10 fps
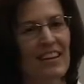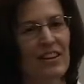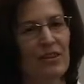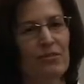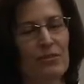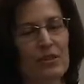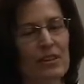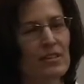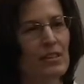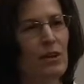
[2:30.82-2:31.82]
the first thing
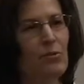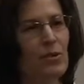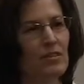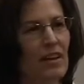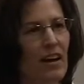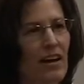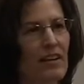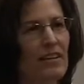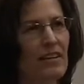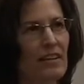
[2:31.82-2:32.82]
I said was,
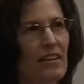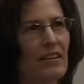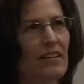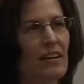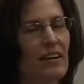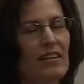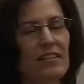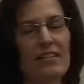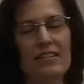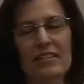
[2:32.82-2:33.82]
I
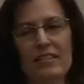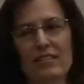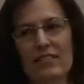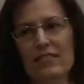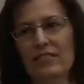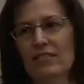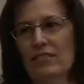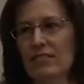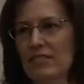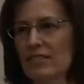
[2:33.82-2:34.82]
cannot
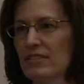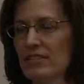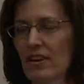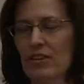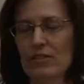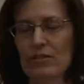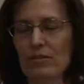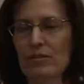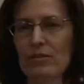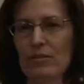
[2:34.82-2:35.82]
start a
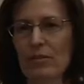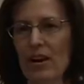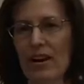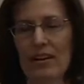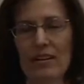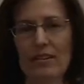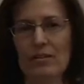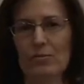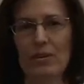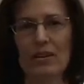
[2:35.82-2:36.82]
school where I cannot
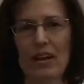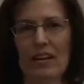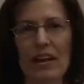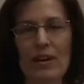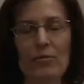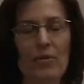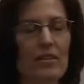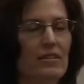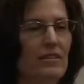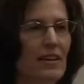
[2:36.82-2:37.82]
speak thy name.
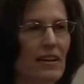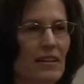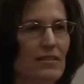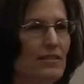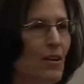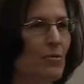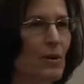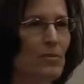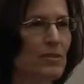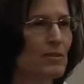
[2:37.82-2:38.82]
It's against all my
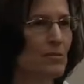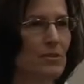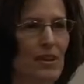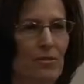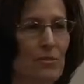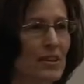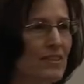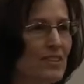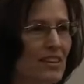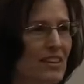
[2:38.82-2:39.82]
principles. I don't believe
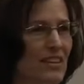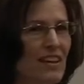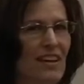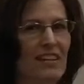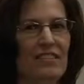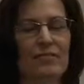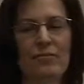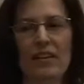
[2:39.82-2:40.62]
in it. And